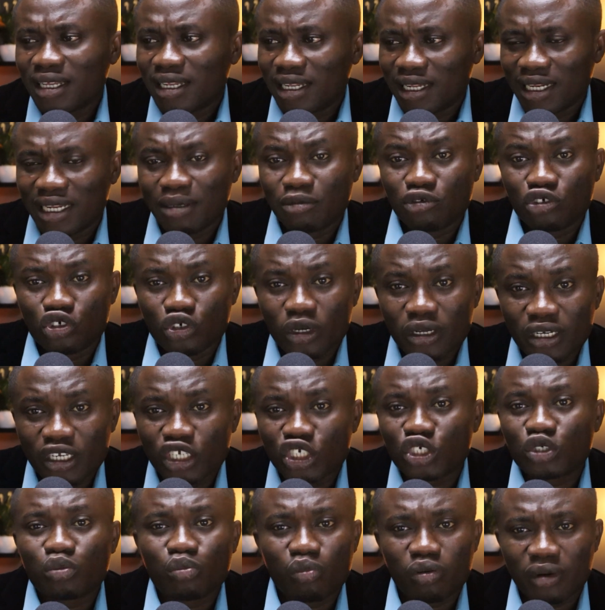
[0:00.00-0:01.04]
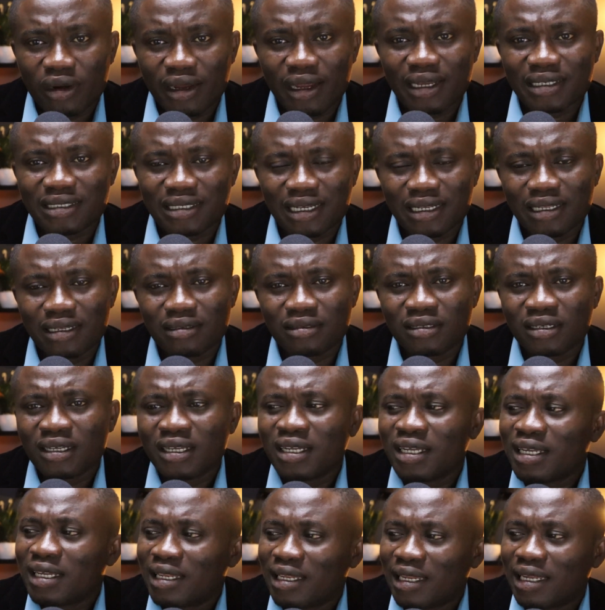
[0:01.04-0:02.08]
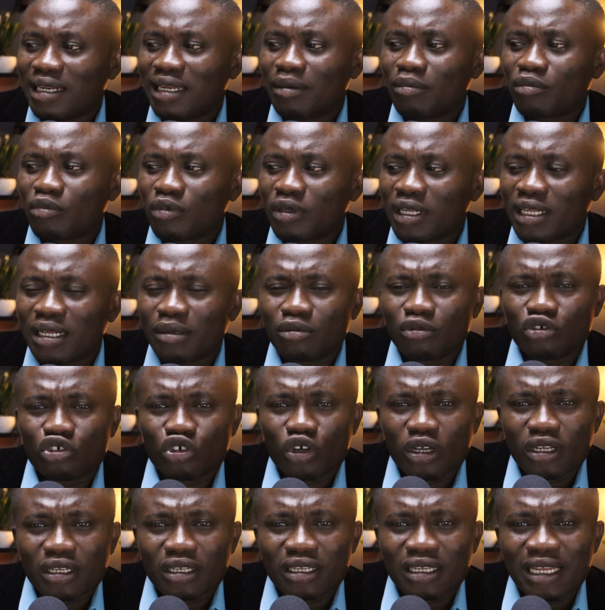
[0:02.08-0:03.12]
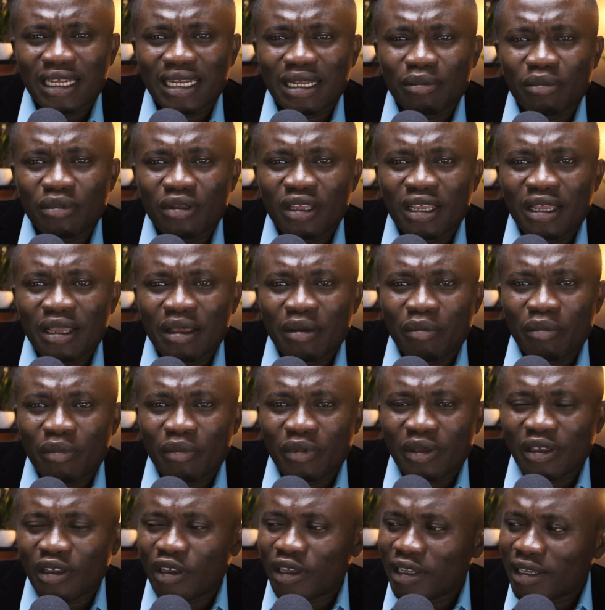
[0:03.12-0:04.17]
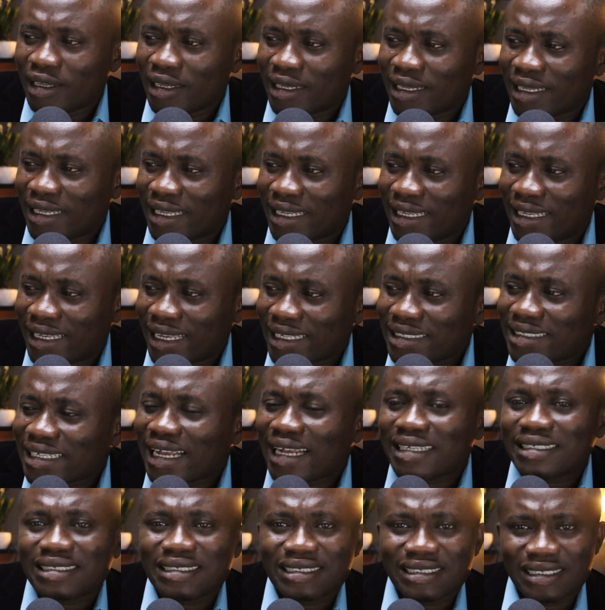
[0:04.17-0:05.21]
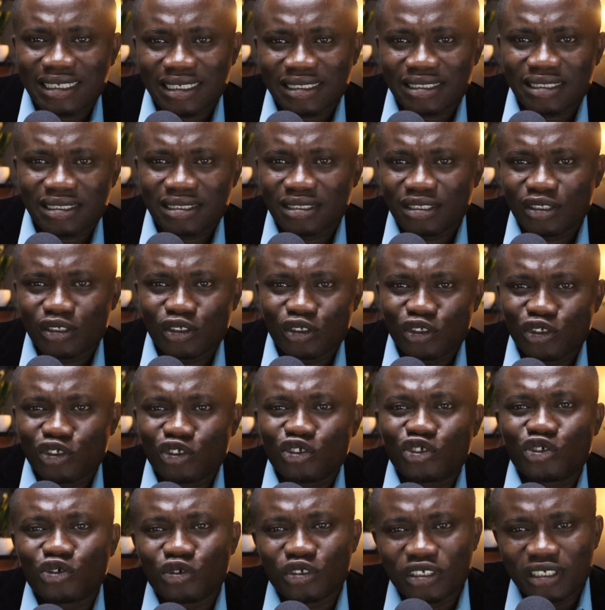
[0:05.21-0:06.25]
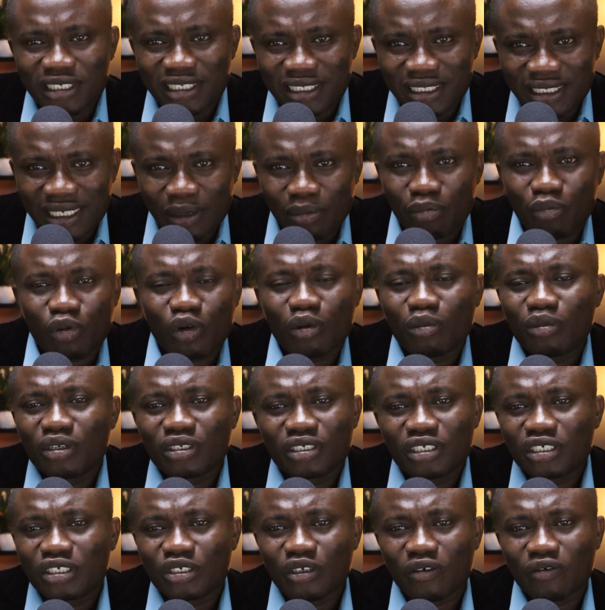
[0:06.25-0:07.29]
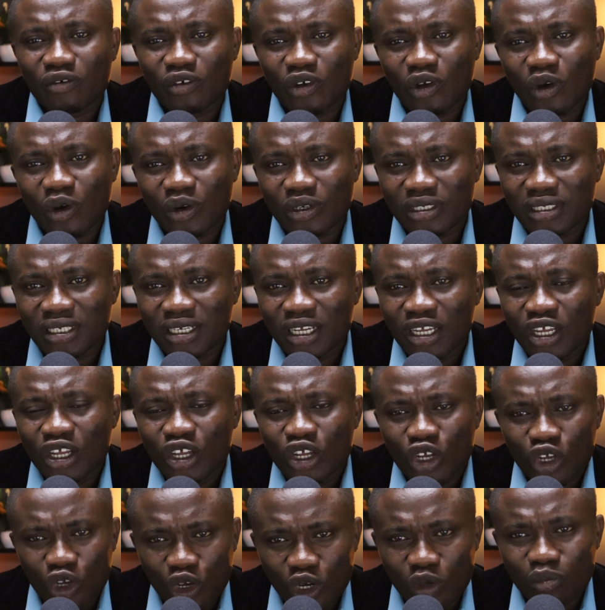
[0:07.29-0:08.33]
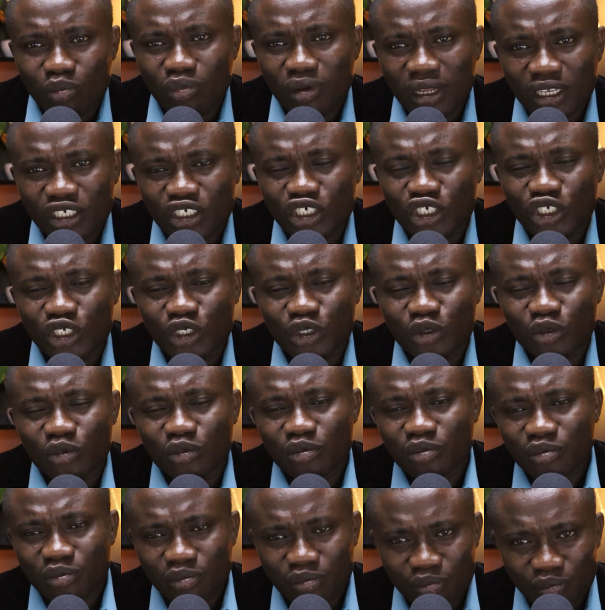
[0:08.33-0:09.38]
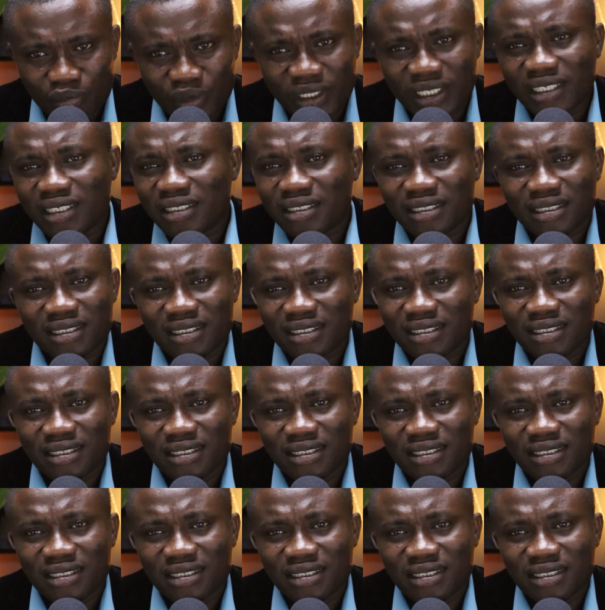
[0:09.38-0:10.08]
Let them join this prayer channel. Let them get access to the promises of God. God bless you. Peace.